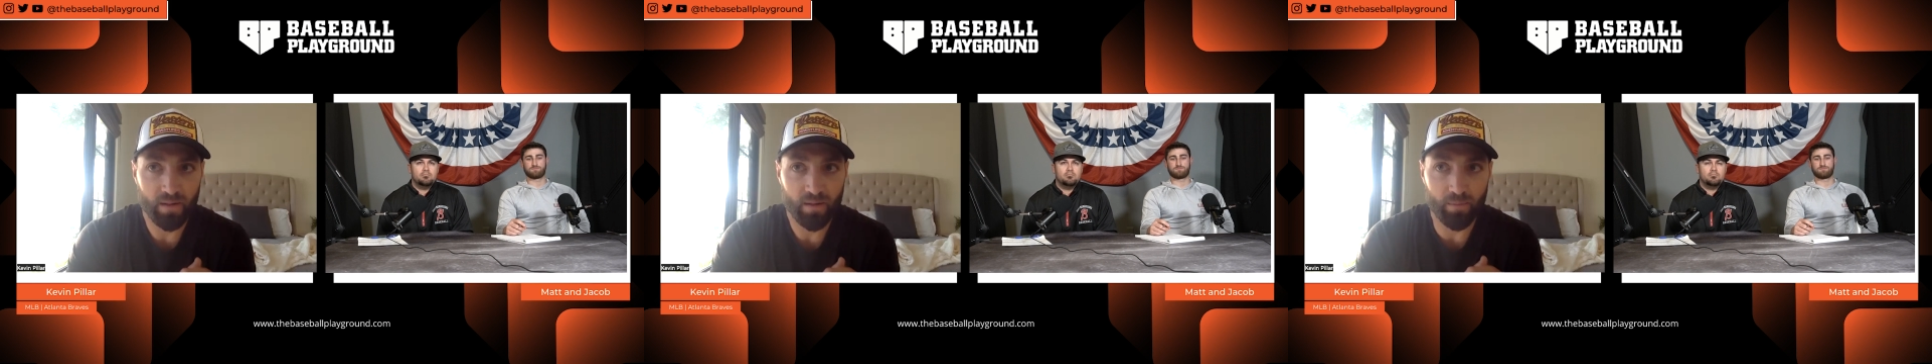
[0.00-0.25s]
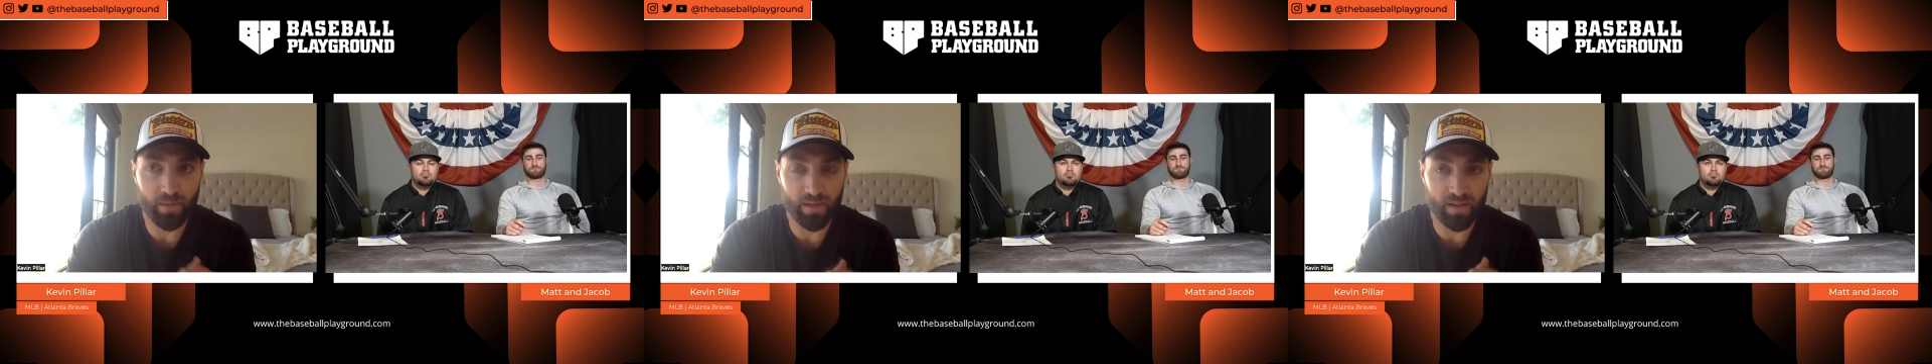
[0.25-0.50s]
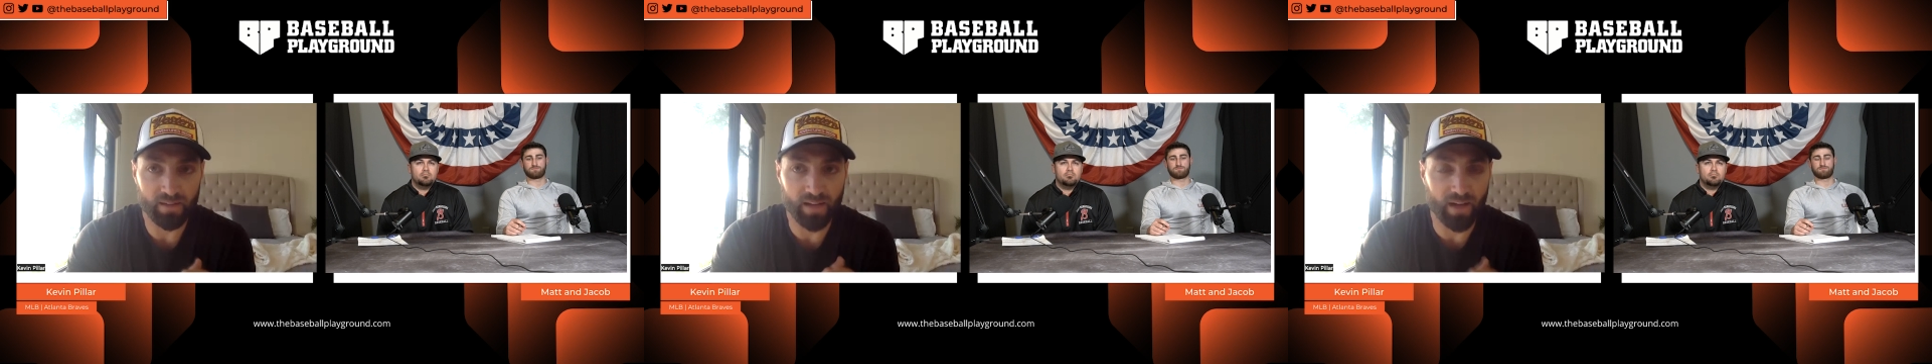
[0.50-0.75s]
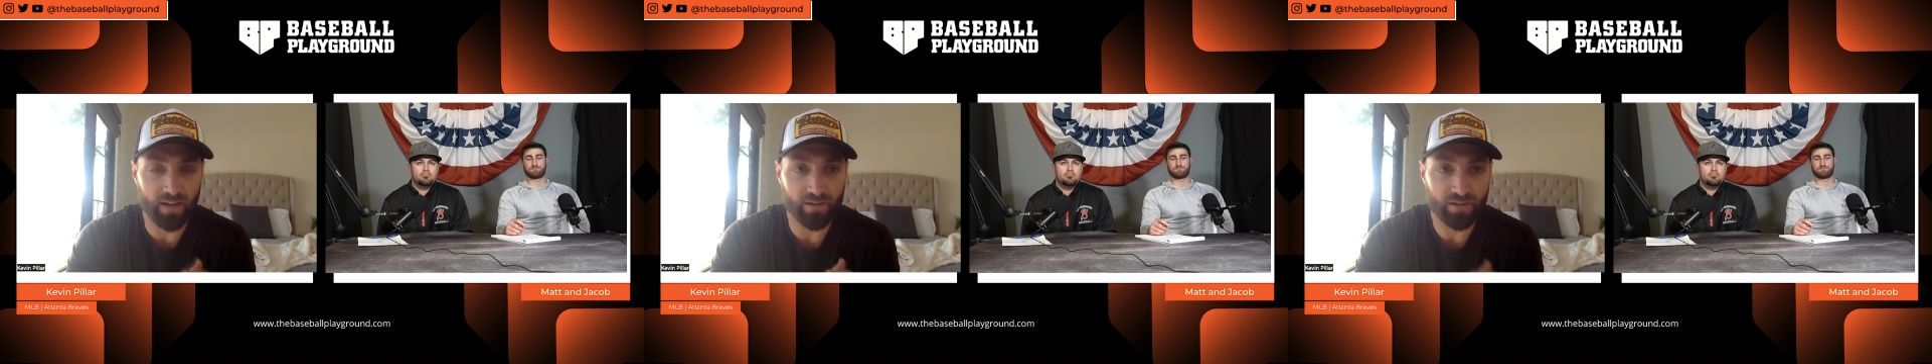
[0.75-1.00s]
because
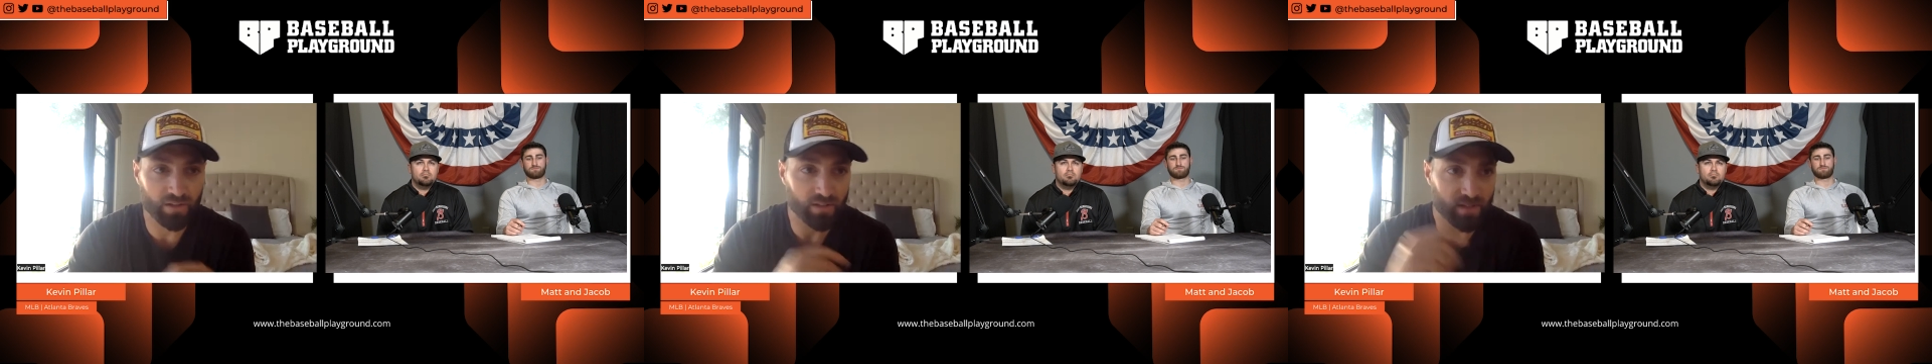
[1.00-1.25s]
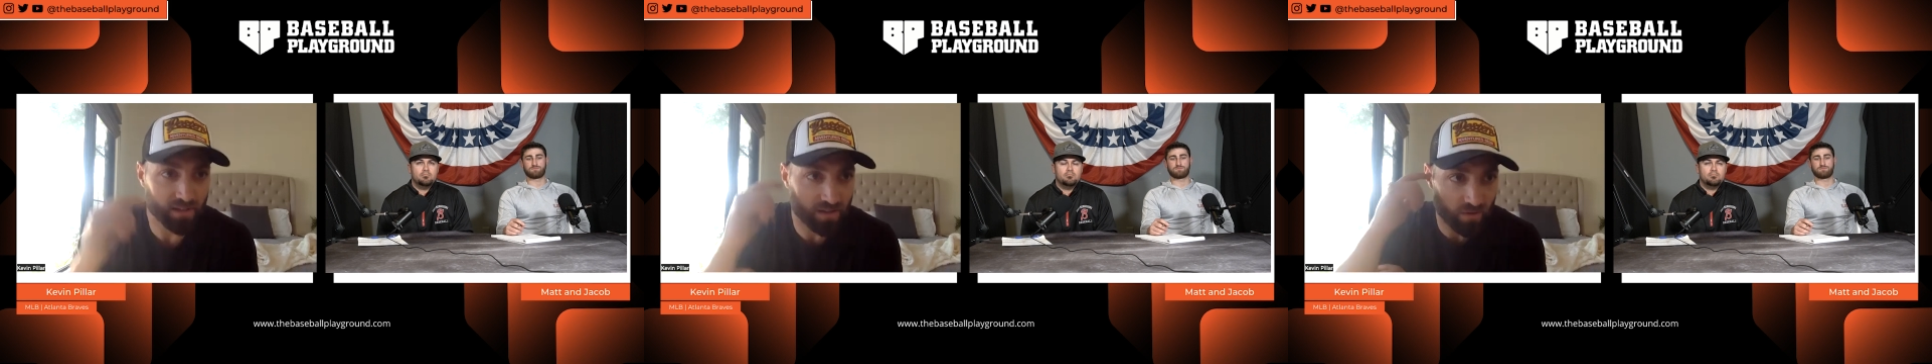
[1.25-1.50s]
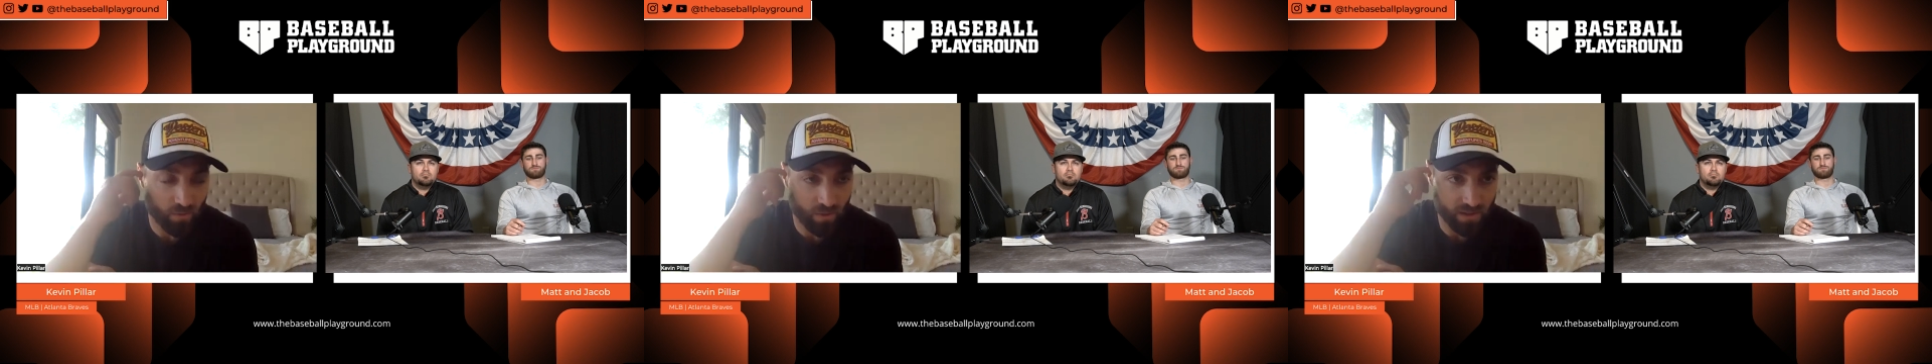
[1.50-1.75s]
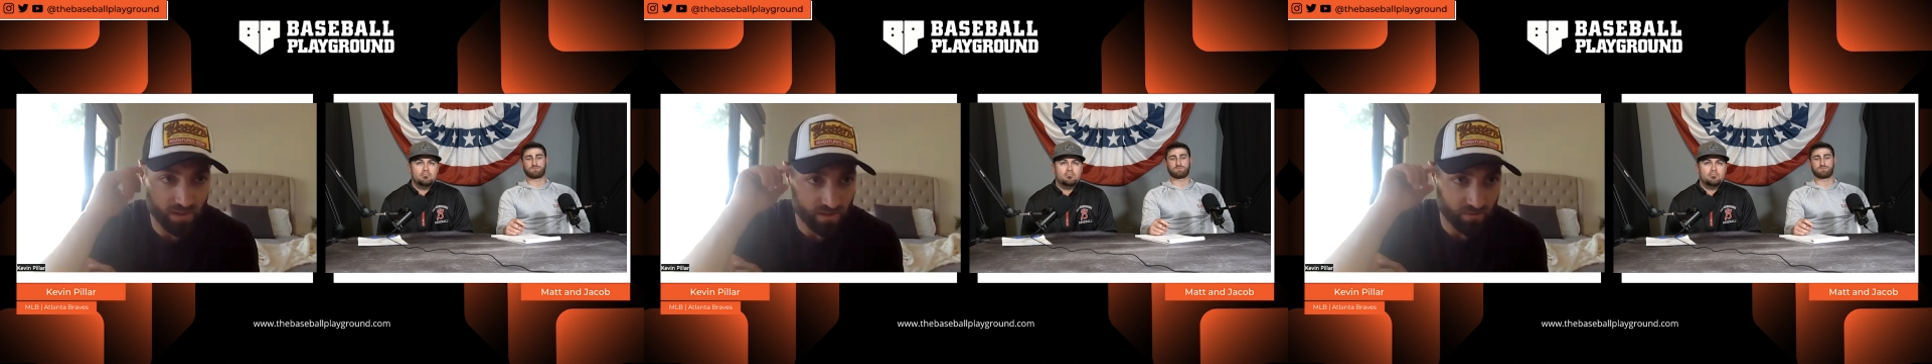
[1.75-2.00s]
I understood that there
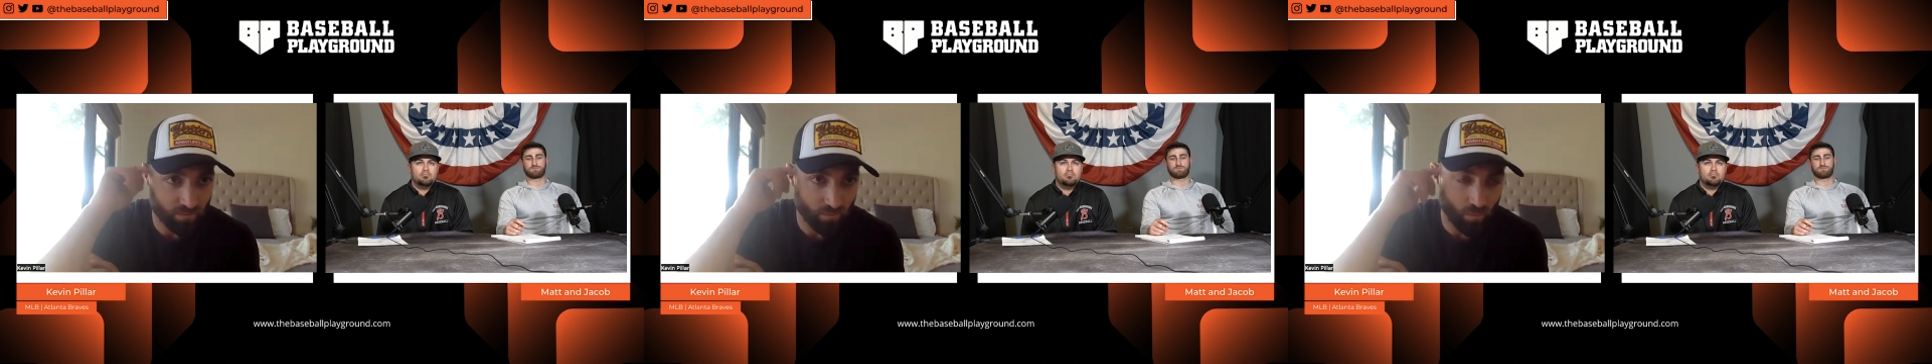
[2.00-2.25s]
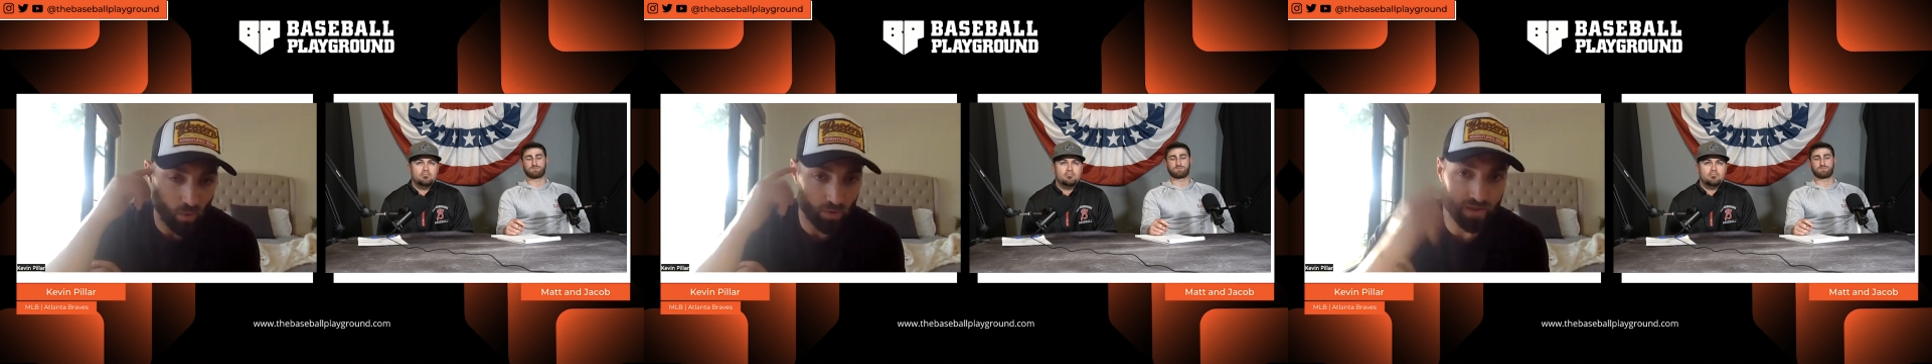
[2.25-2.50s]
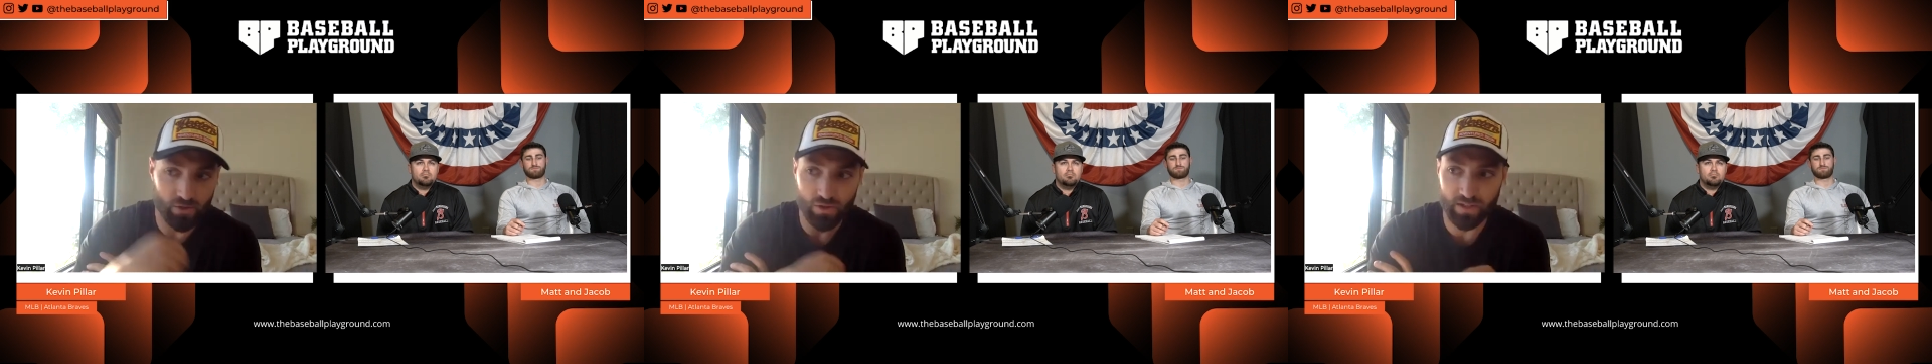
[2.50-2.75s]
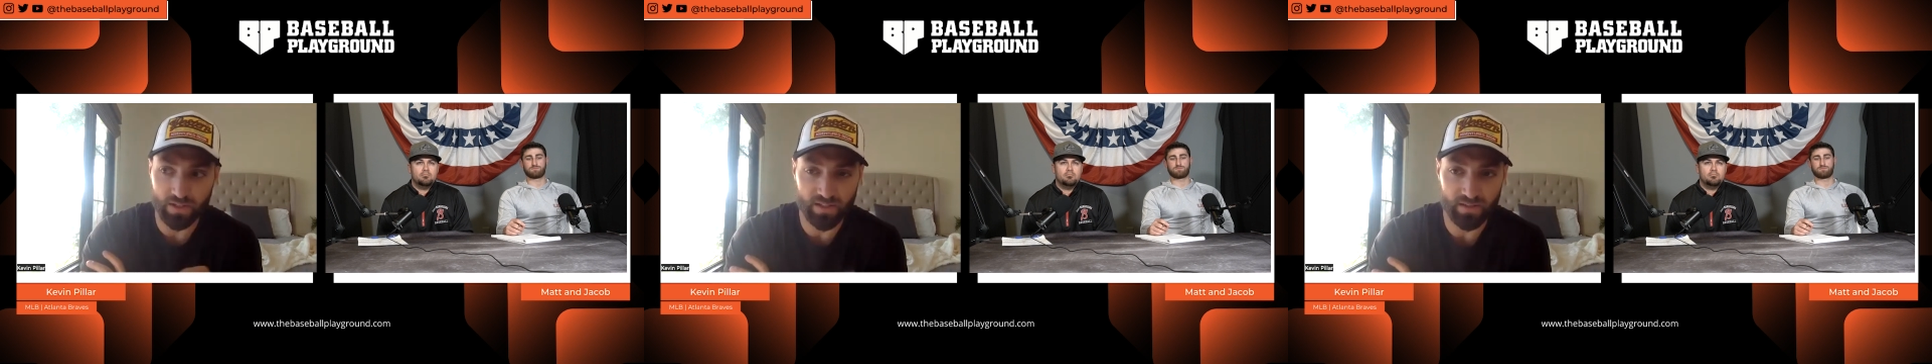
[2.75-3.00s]
was more than
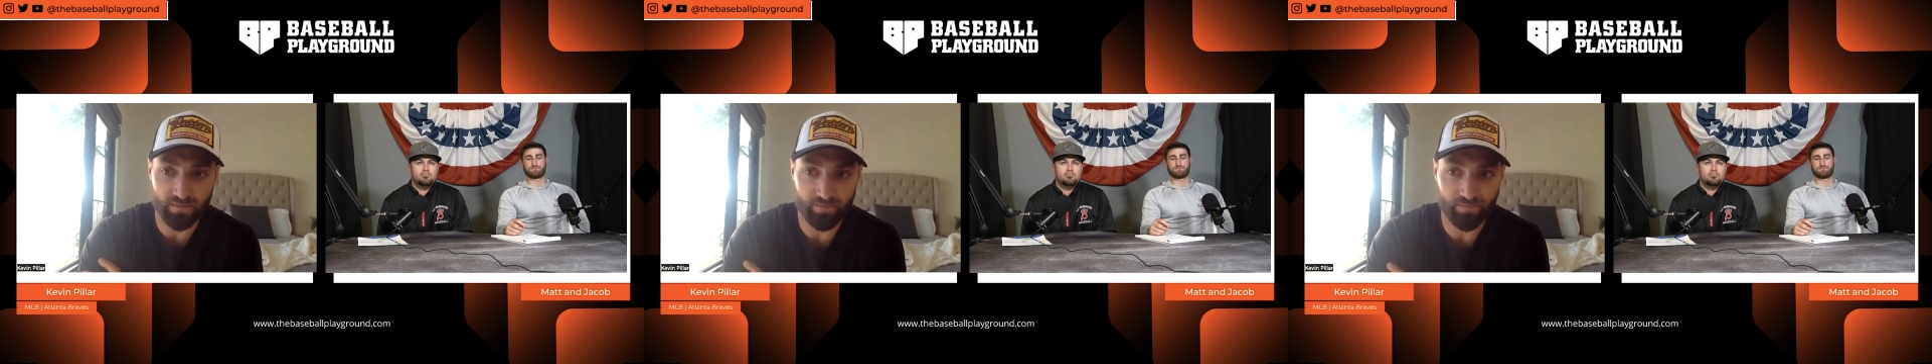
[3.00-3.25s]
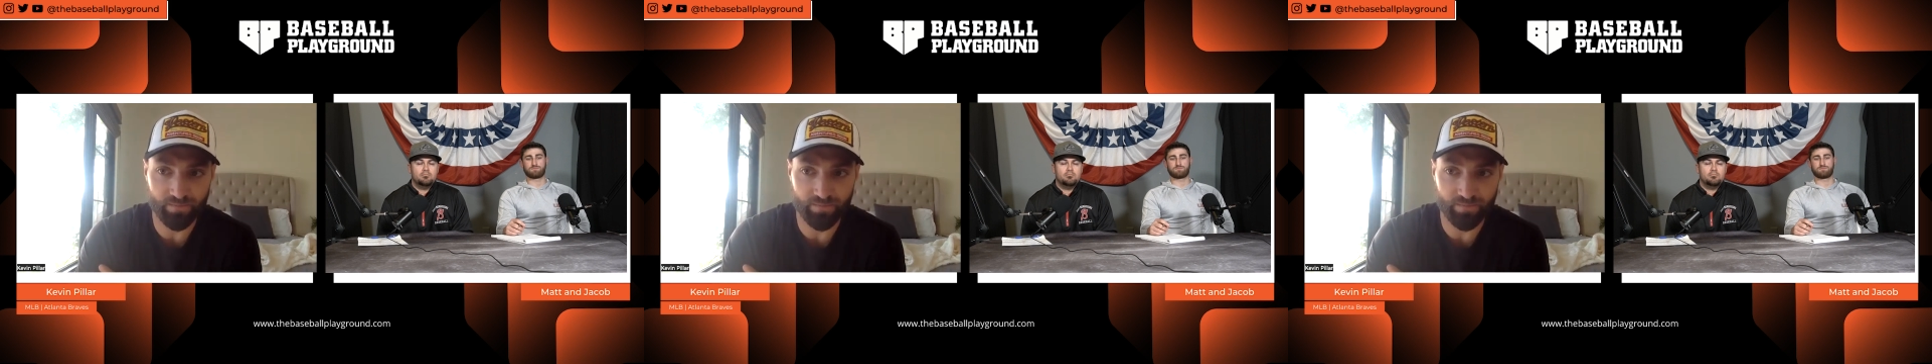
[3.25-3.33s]
just